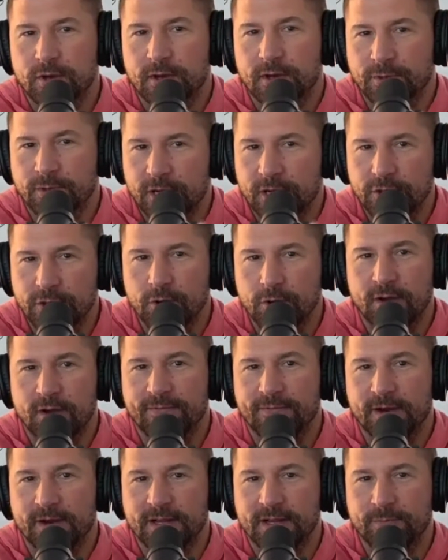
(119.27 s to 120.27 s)
I'm cutting you off
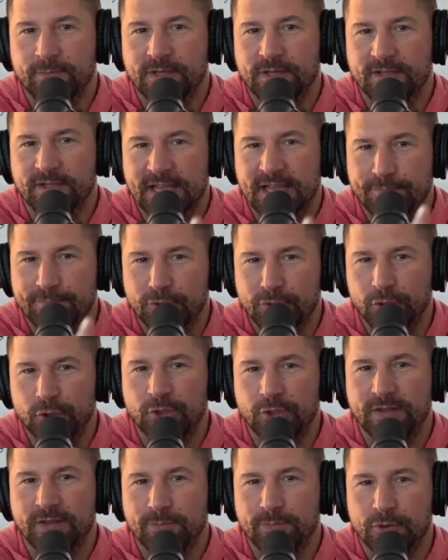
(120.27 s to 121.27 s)
right now because I pushed
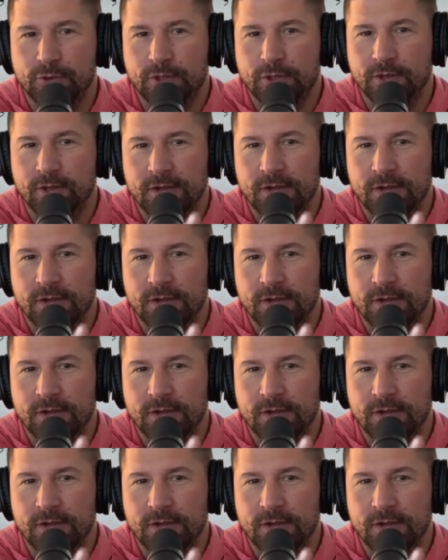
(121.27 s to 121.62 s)
you on the book.